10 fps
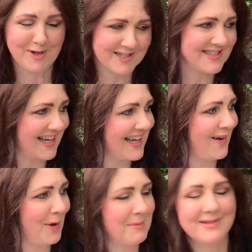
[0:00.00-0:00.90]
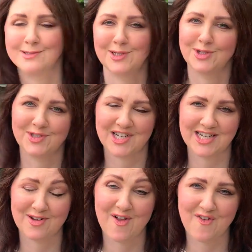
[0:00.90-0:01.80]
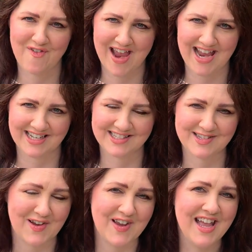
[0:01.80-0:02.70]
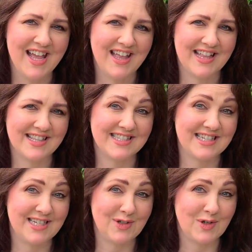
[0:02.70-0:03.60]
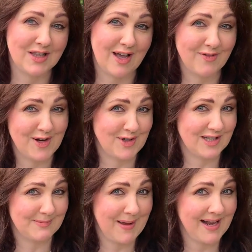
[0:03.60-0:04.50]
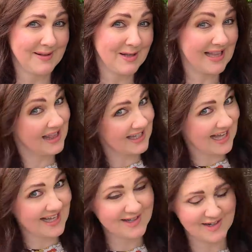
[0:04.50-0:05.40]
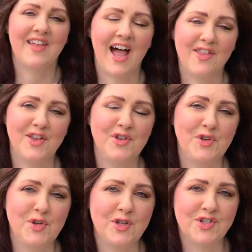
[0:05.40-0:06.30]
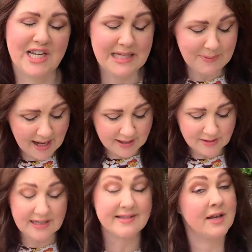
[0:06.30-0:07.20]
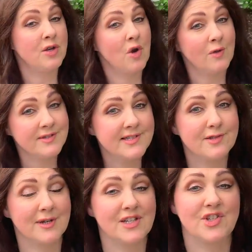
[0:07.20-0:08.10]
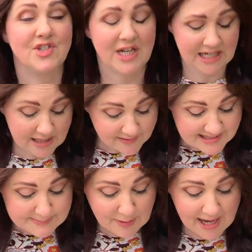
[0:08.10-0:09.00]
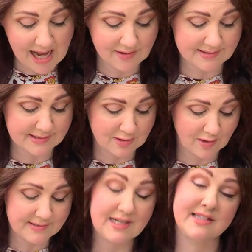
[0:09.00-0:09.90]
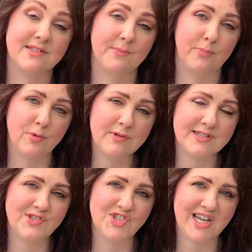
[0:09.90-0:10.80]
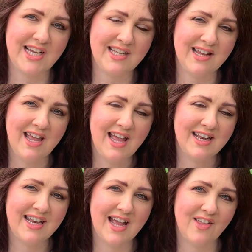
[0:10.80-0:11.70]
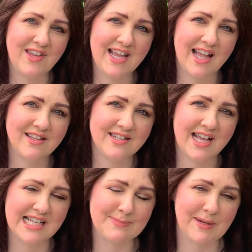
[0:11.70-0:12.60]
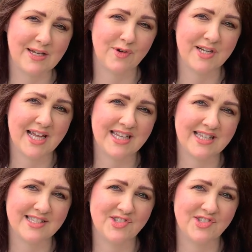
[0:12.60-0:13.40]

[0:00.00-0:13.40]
to say, I'm a stretch jean fan. So that's the new Love Notions pattern, the Legato. The other new jean pattern is a non-stretch jean, and this is by Helen's Closet. It's the Brooks jean. Now, I think Helen has been creating these